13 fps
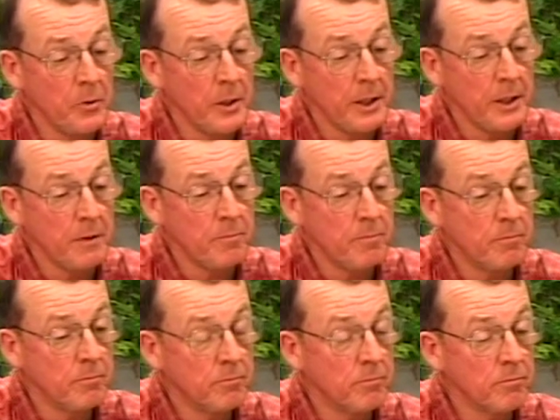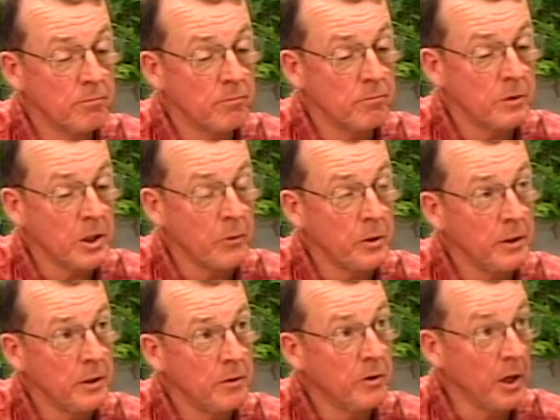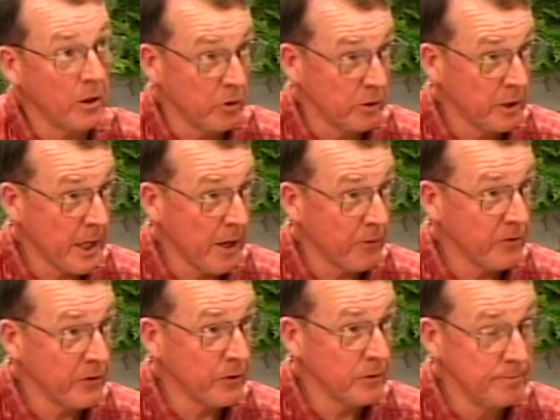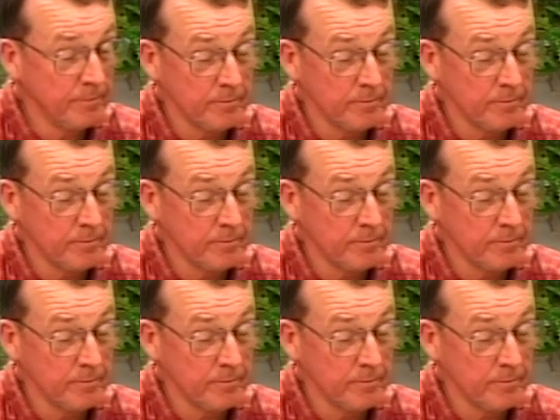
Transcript: we got a hold of council.